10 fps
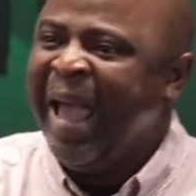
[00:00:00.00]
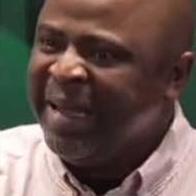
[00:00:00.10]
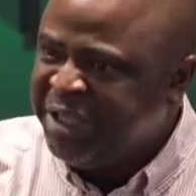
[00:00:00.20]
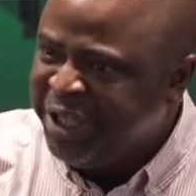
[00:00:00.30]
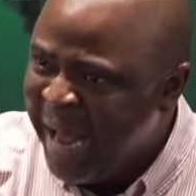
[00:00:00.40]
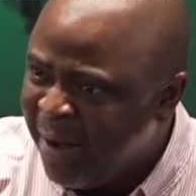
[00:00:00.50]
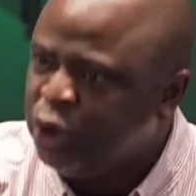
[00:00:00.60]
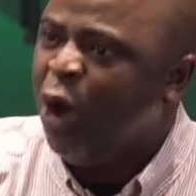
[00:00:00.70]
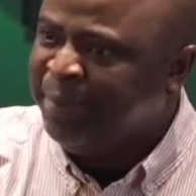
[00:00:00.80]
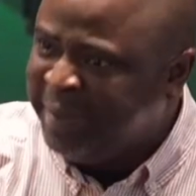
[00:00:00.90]

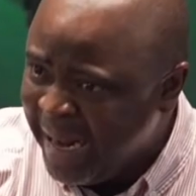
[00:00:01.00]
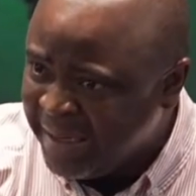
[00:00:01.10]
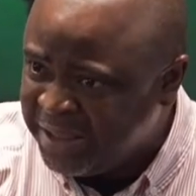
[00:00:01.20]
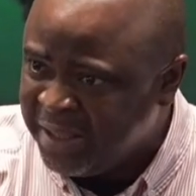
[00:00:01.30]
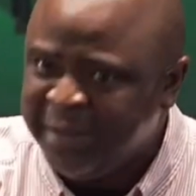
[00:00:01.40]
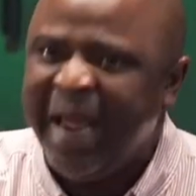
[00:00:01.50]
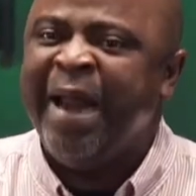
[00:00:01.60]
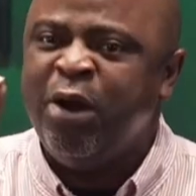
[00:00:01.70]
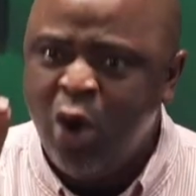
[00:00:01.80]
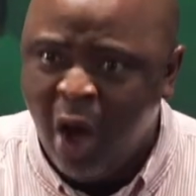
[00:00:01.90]
Angels of death,
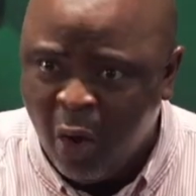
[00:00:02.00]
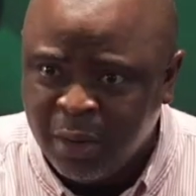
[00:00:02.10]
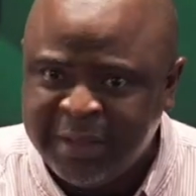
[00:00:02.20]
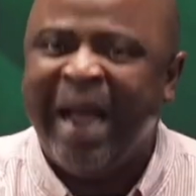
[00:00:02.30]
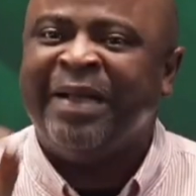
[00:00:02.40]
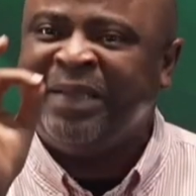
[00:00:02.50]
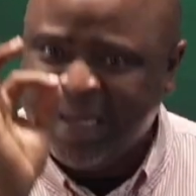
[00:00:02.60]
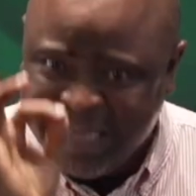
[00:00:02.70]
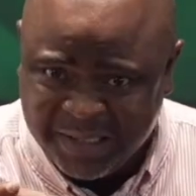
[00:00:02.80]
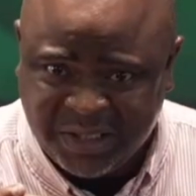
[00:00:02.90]
they know they
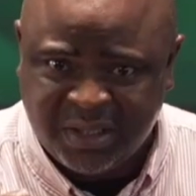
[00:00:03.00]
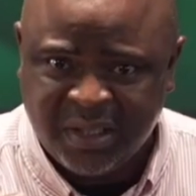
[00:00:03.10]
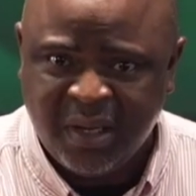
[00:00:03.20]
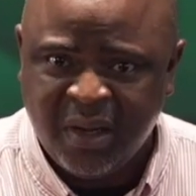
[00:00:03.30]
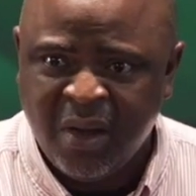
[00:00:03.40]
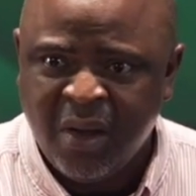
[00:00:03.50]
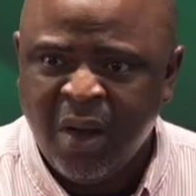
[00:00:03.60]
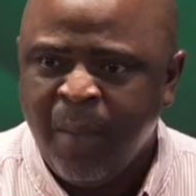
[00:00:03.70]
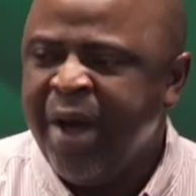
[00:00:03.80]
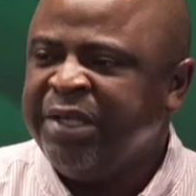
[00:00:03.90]
are targets.
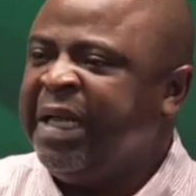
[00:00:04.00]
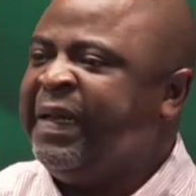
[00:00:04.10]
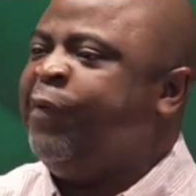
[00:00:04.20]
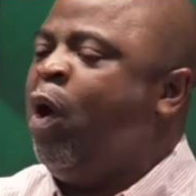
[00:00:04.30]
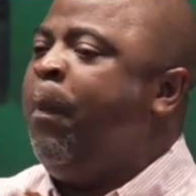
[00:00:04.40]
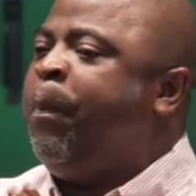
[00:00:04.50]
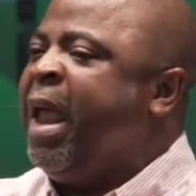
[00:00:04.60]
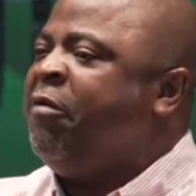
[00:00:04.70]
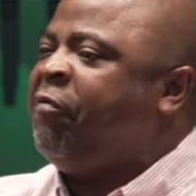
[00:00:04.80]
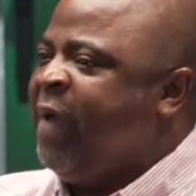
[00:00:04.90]
But you see, they
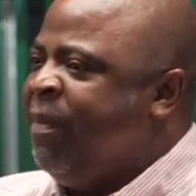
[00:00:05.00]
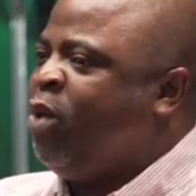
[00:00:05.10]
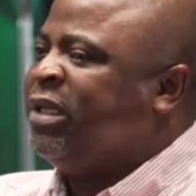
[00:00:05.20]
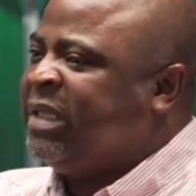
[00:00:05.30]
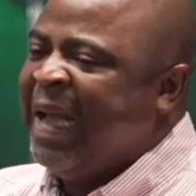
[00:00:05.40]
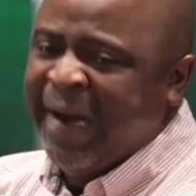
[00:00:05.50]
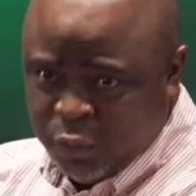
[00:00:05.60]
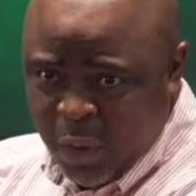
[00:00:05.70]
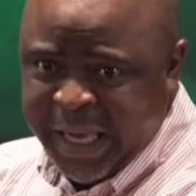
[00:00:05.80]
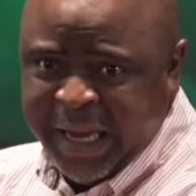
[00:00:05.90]
don't play fear because
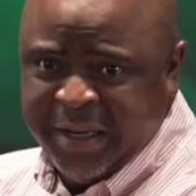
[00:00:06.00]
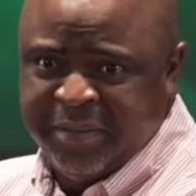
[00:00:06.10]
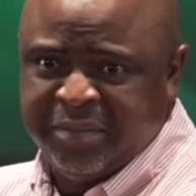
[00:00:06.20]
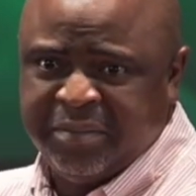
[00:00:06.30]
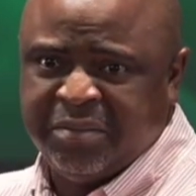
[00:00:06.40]
Satan is wicked.